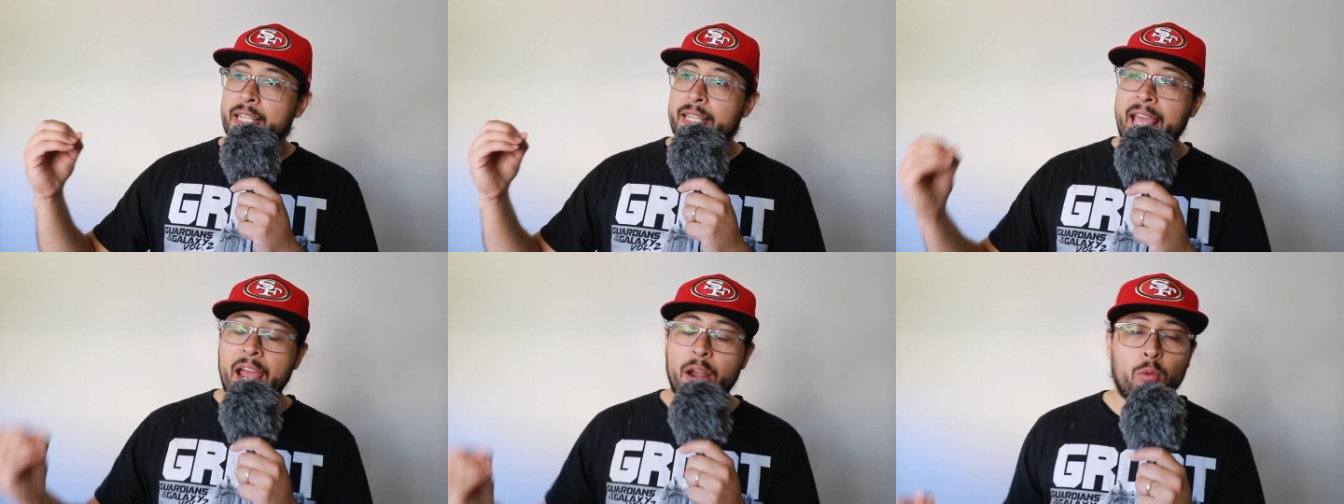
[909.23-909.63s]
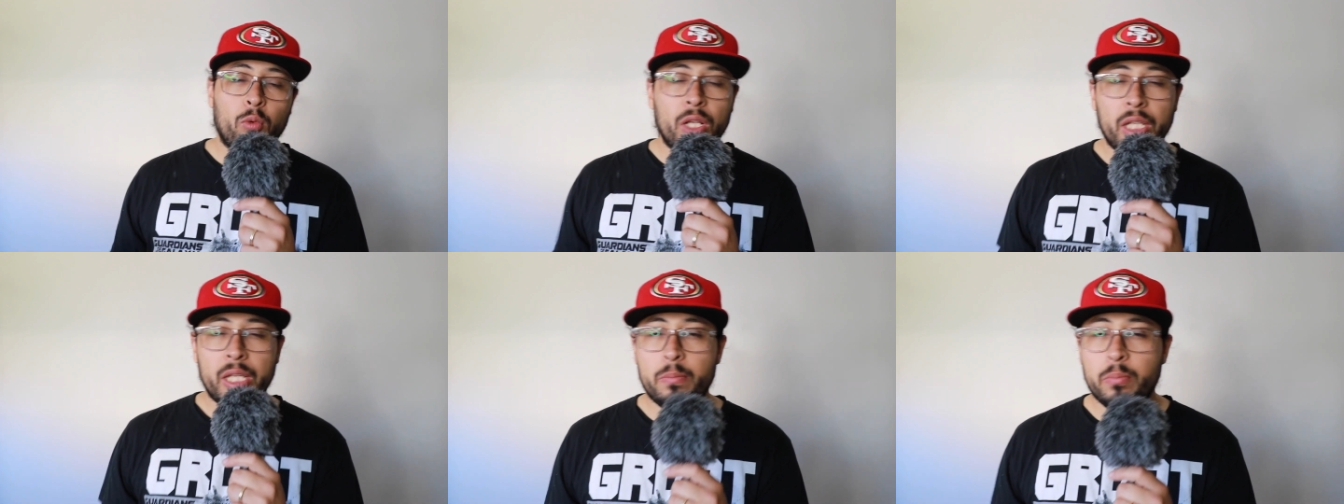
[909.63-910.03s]
That
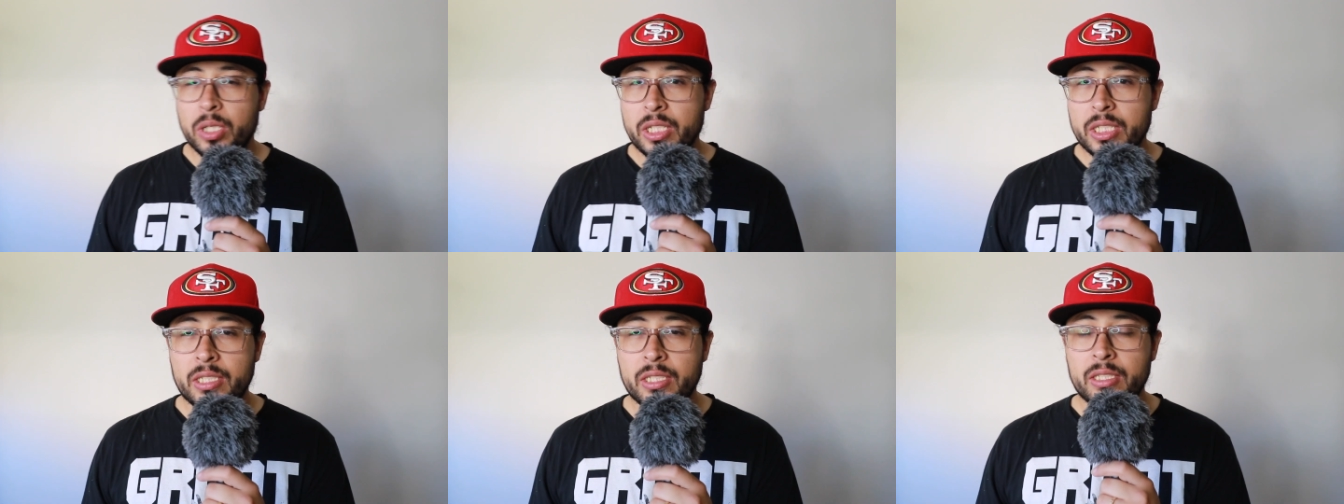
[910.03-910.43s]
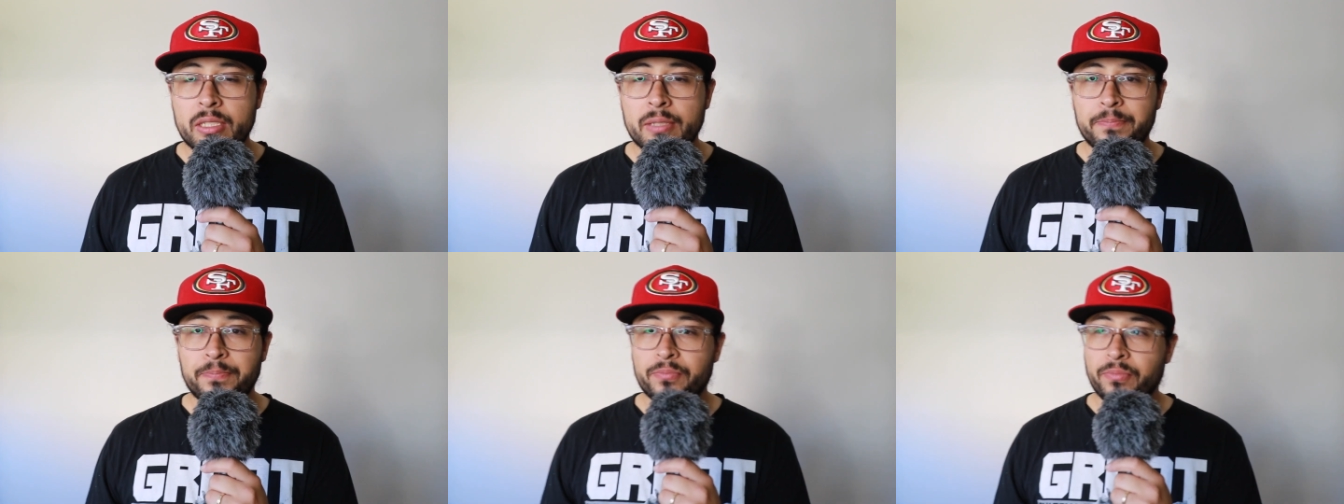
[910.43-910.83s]
really puts
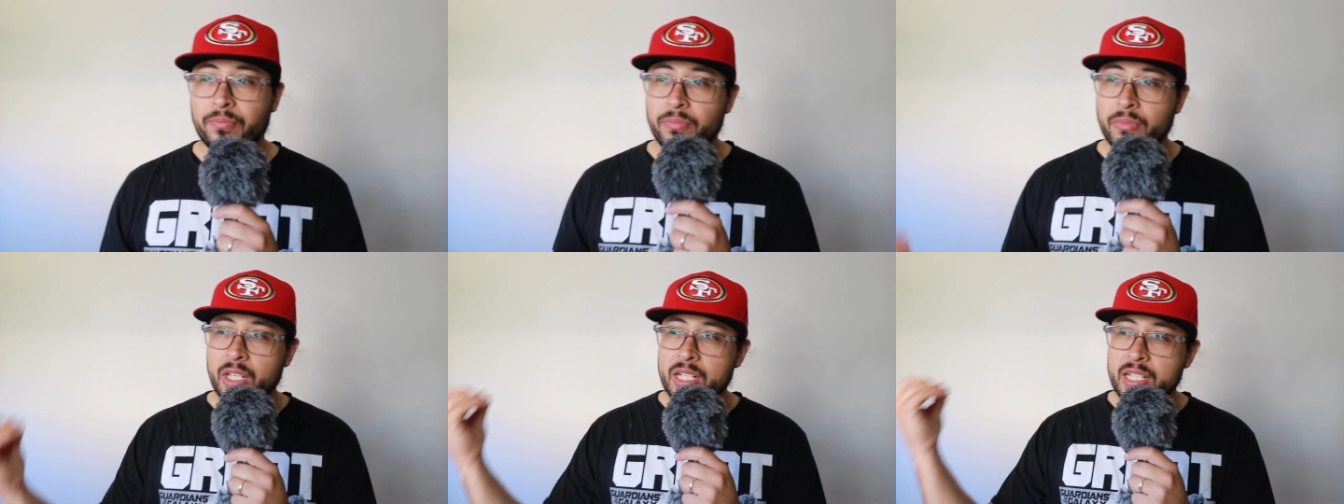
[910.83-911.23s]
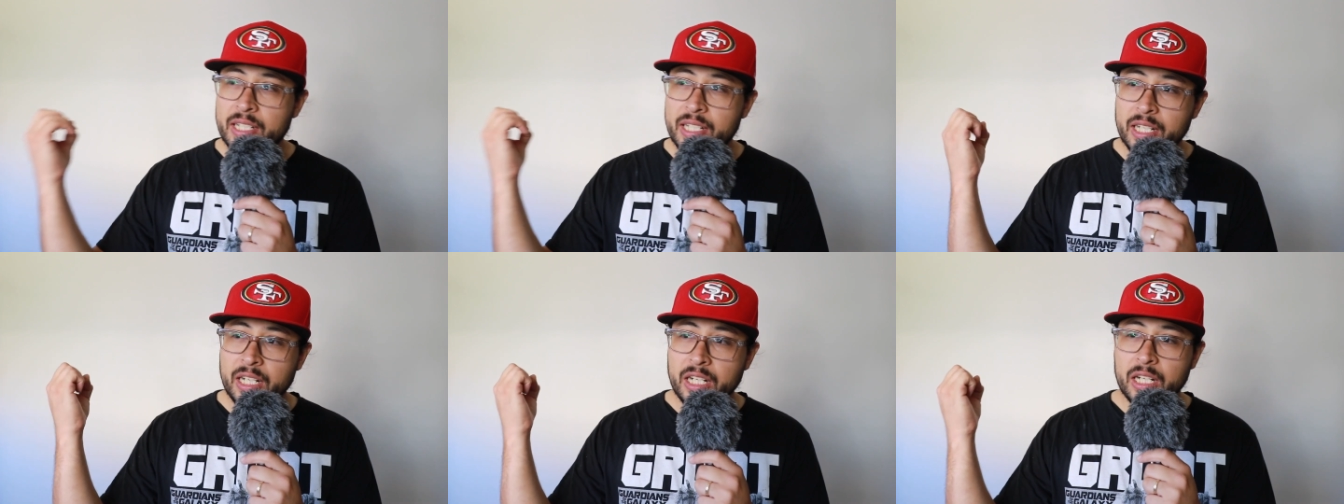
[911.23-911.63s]

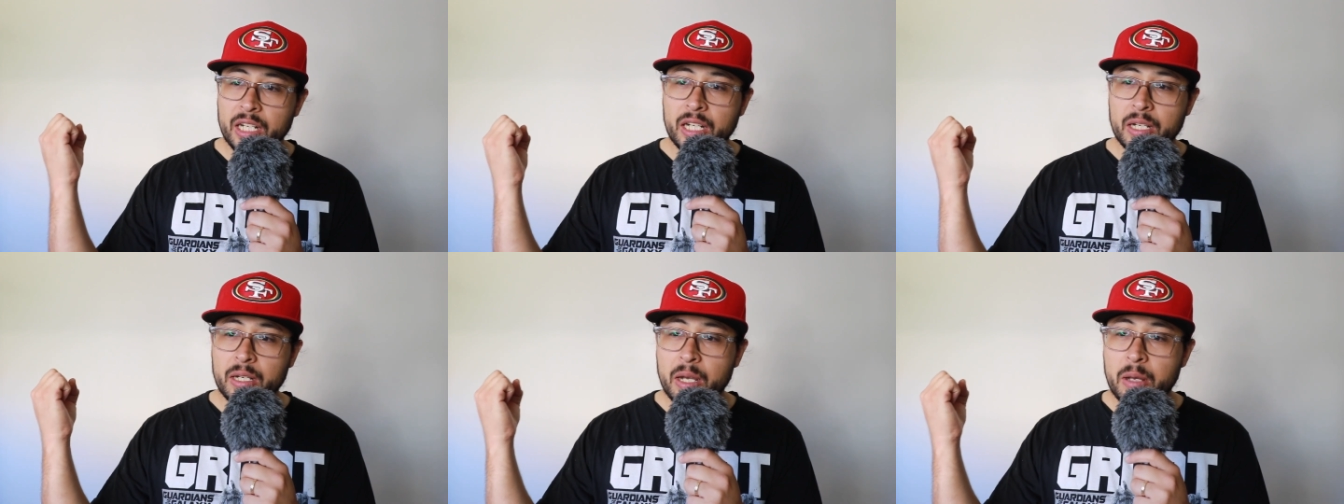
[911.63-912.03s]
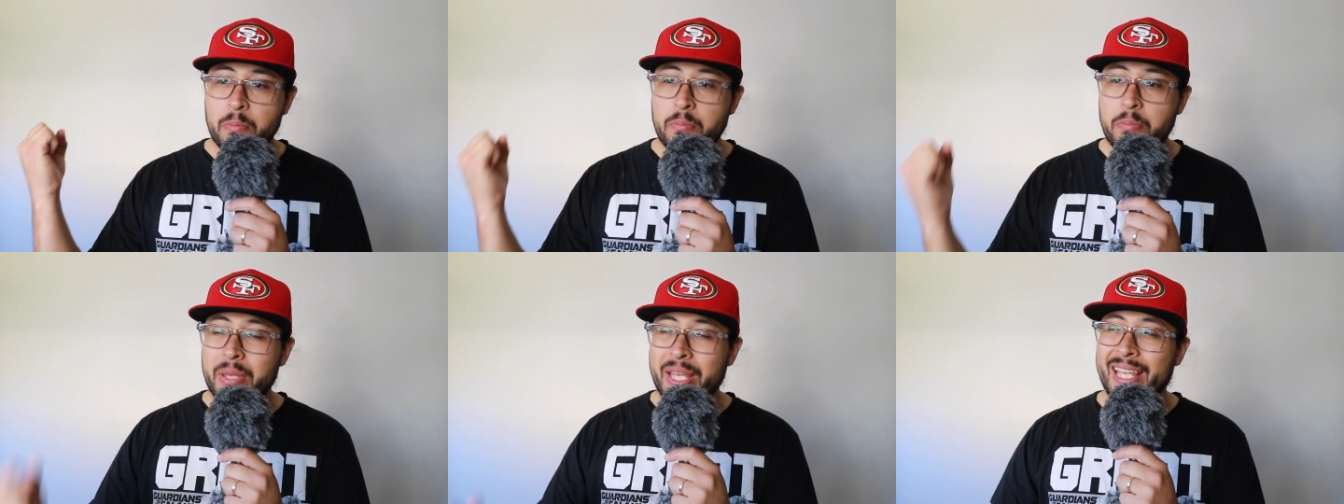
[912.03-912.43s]
a
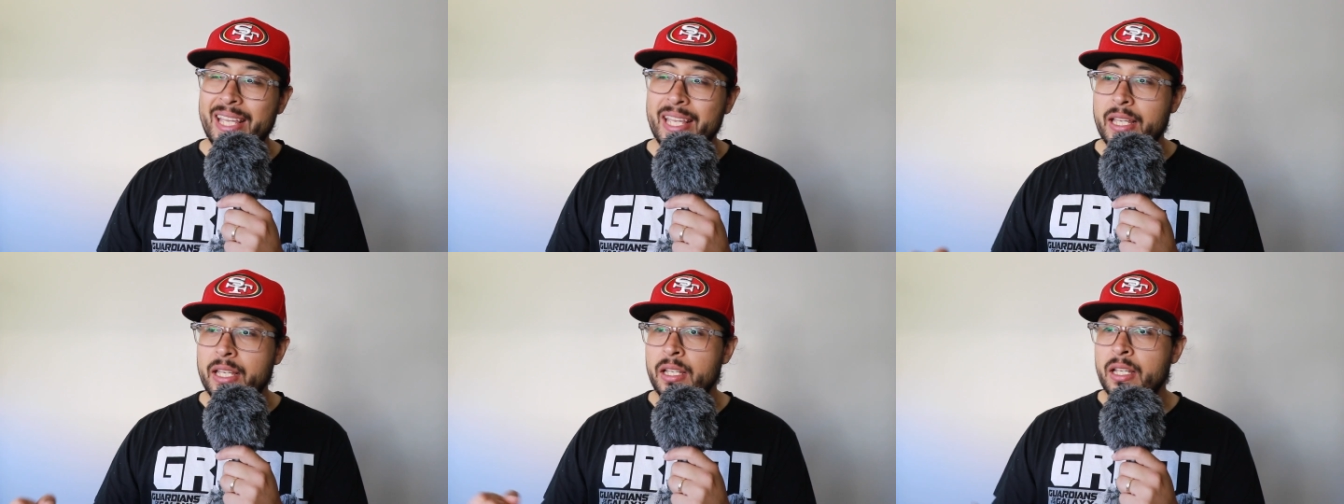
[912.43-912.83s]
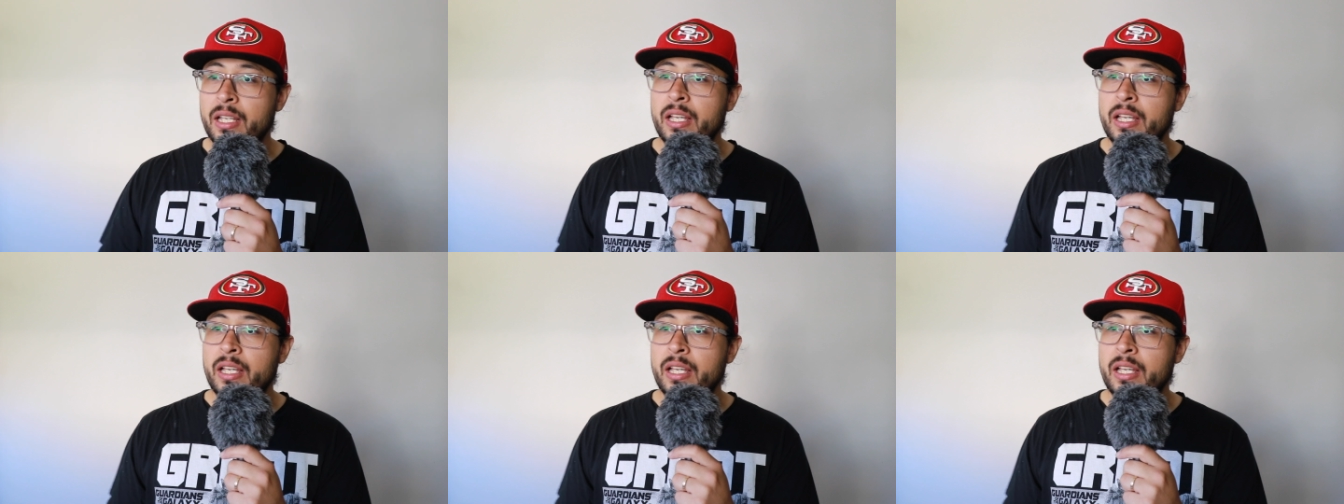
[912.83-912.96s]
big,